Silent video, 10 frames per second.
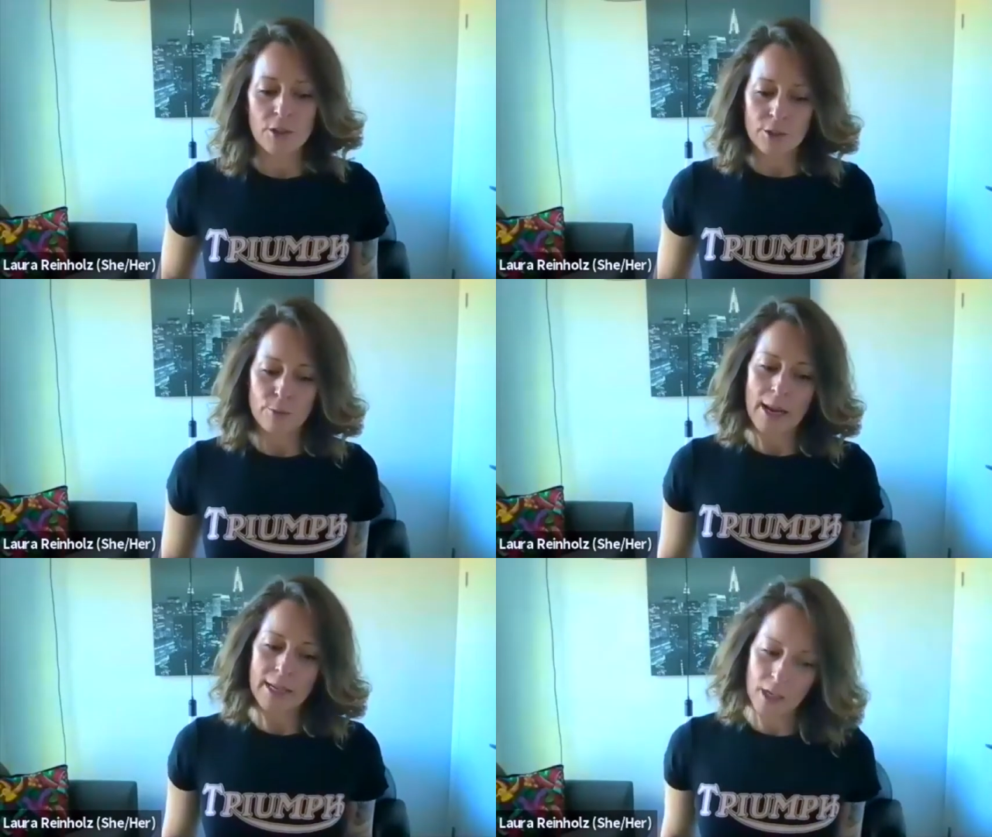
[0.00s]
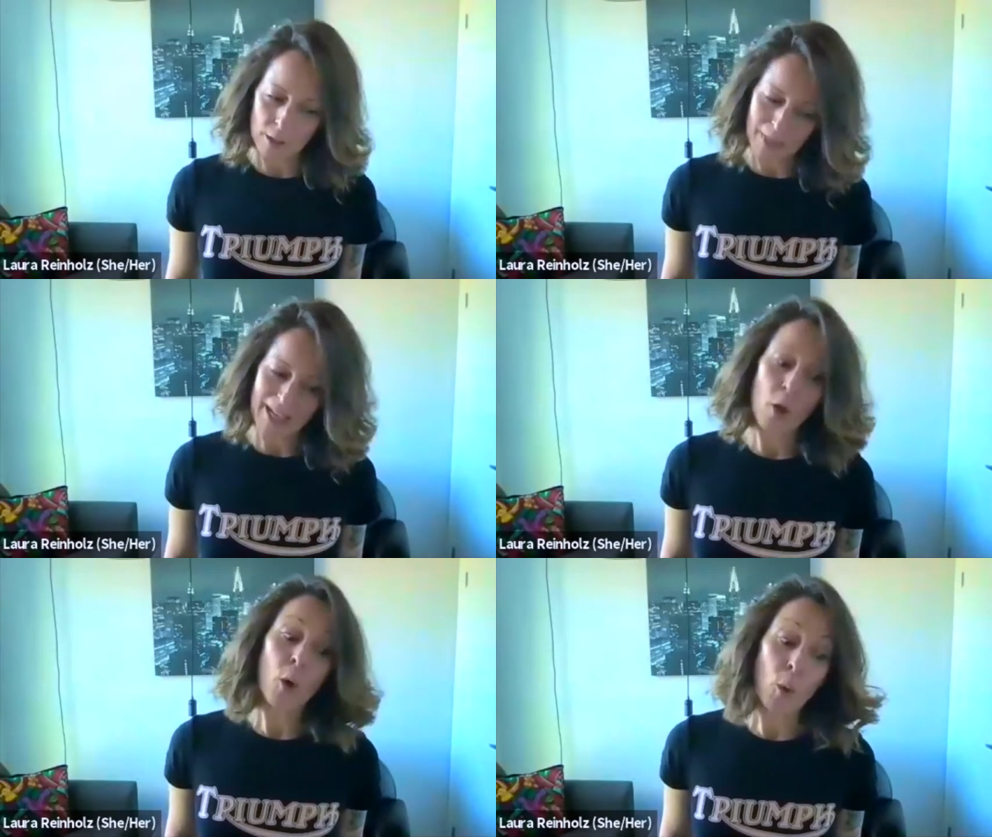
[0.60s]
started riding on
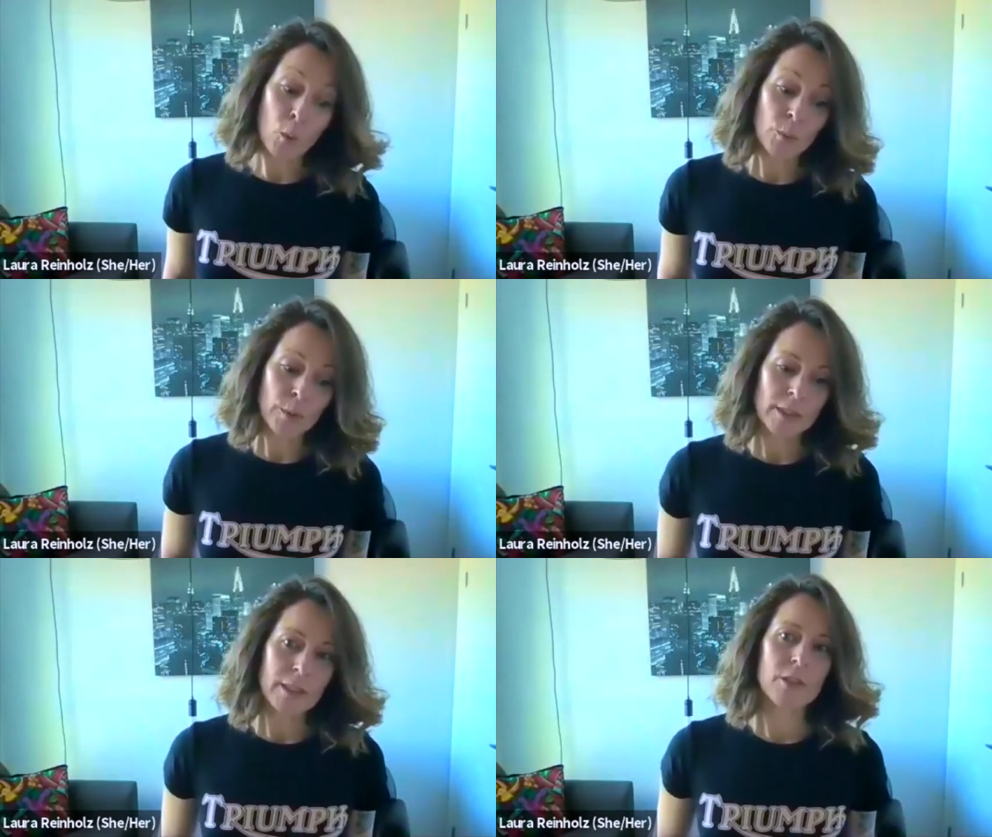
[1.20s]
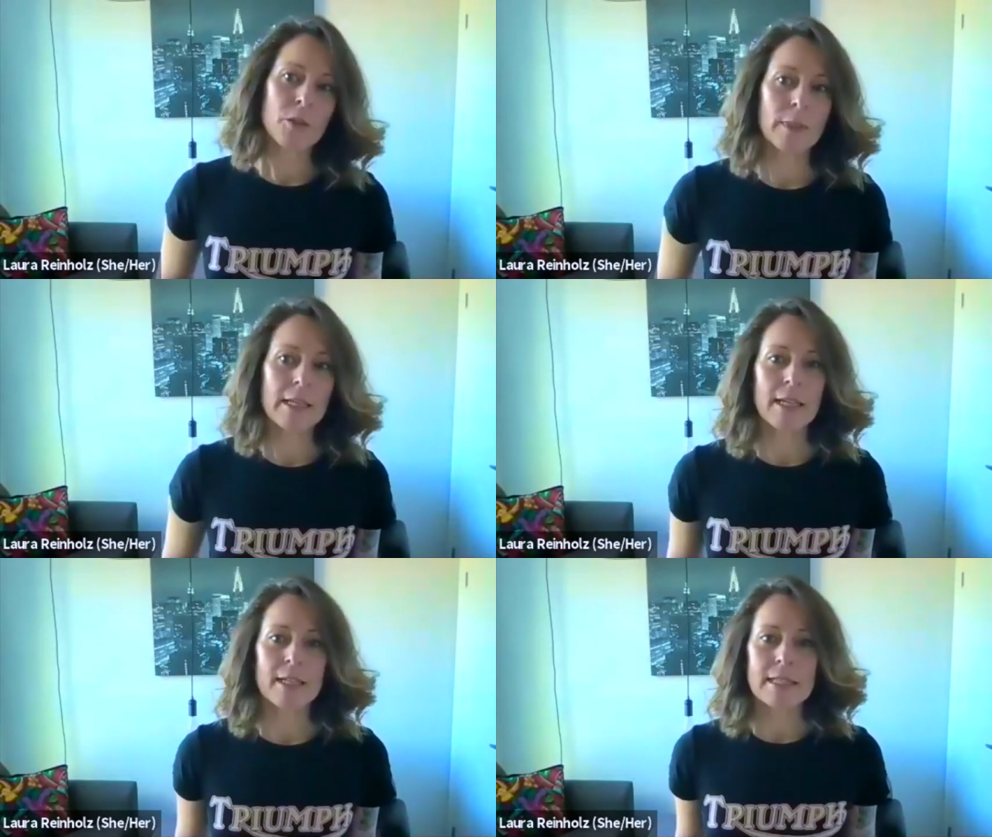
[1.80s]
my own in
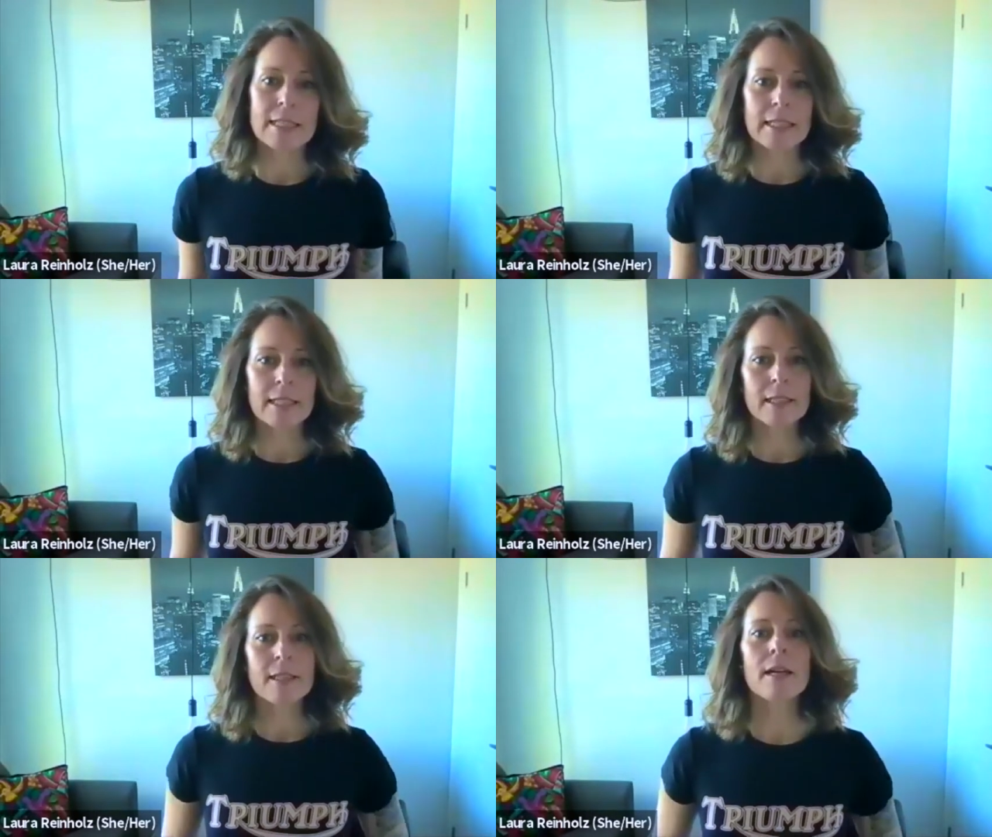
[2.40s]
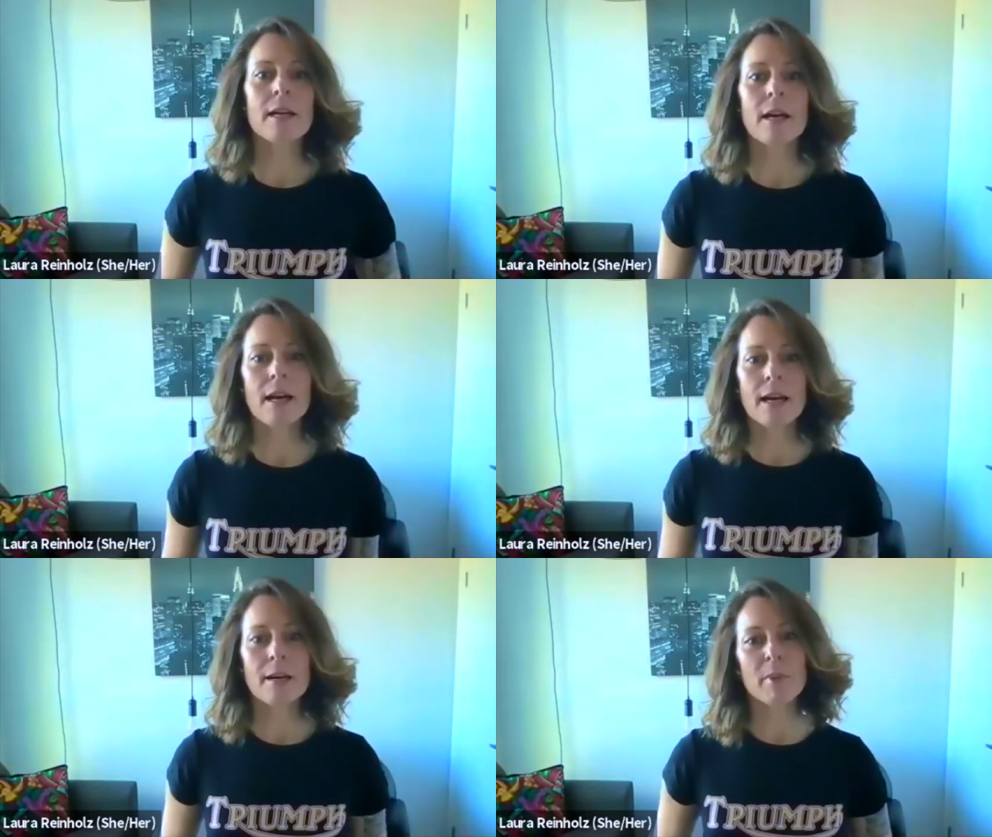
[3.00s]
2018,
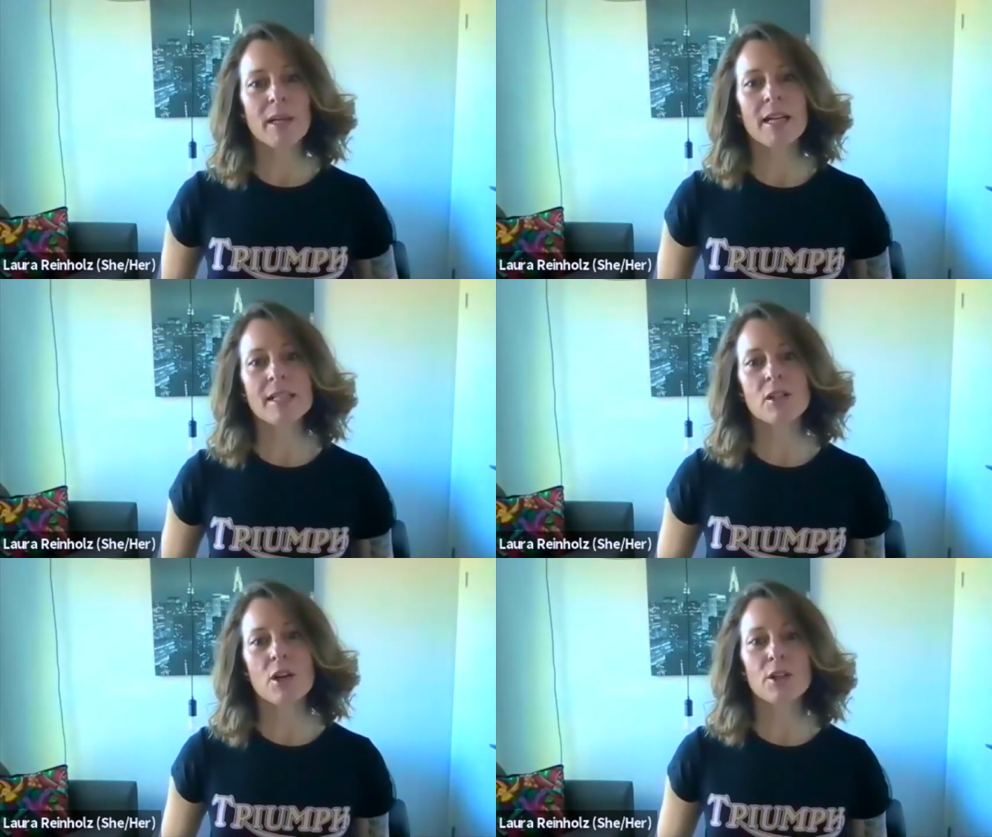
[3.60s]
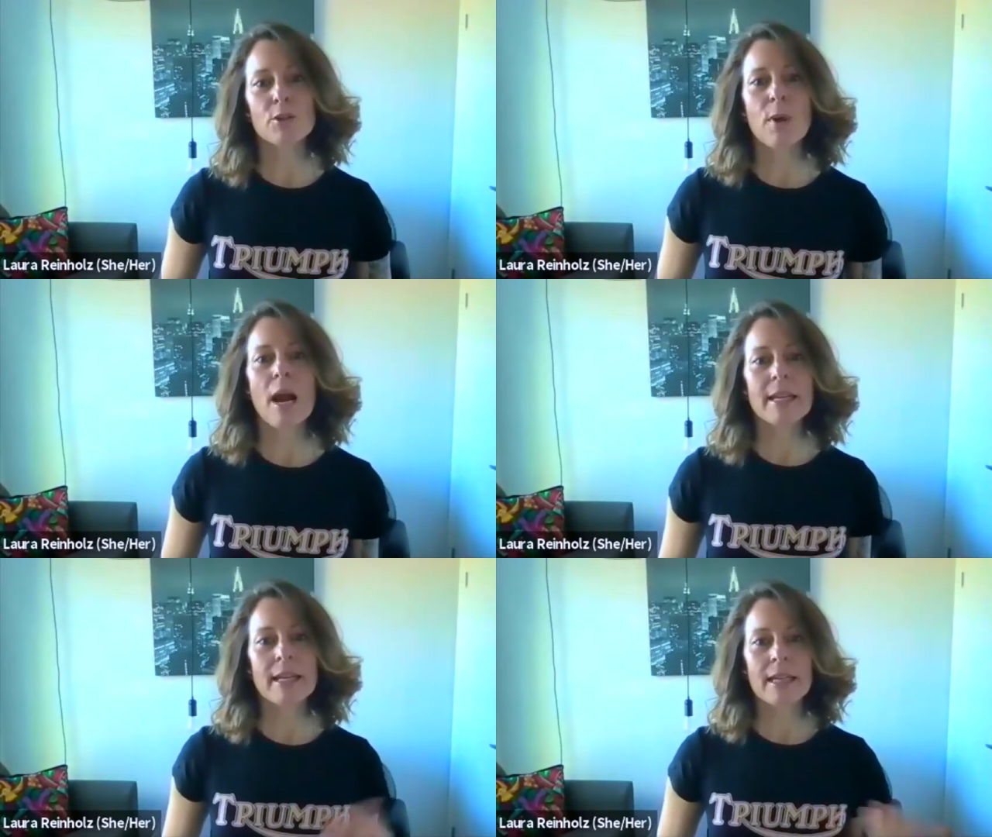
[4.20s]
but I started
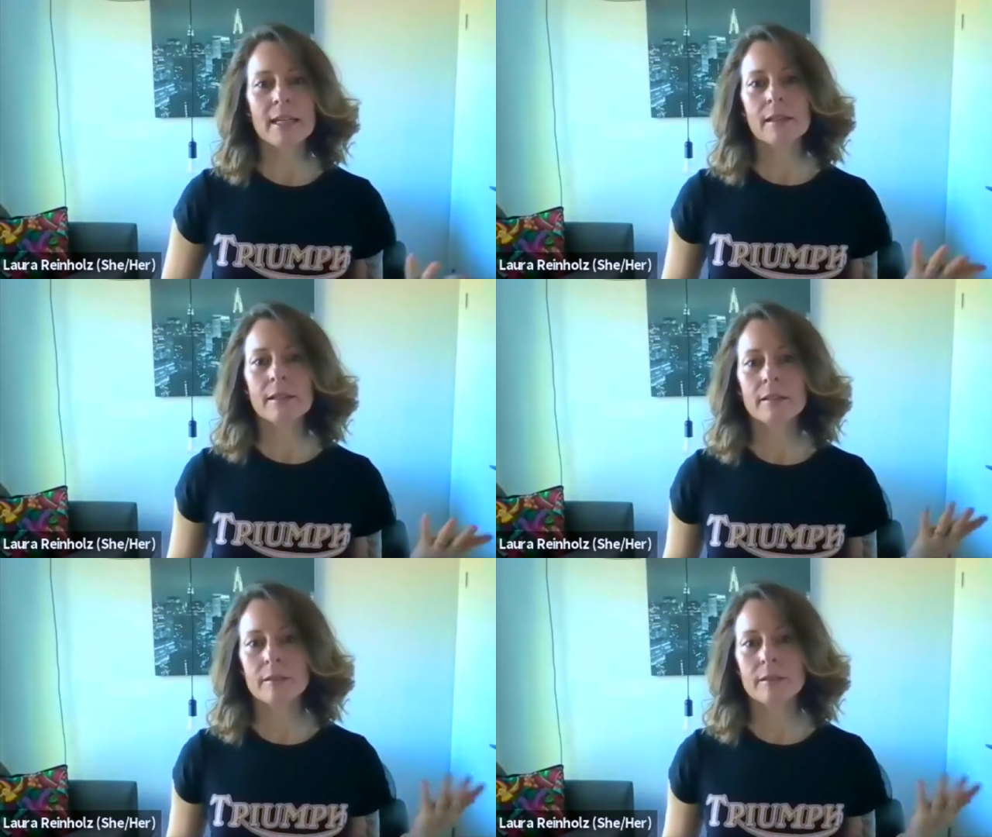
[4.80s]
riding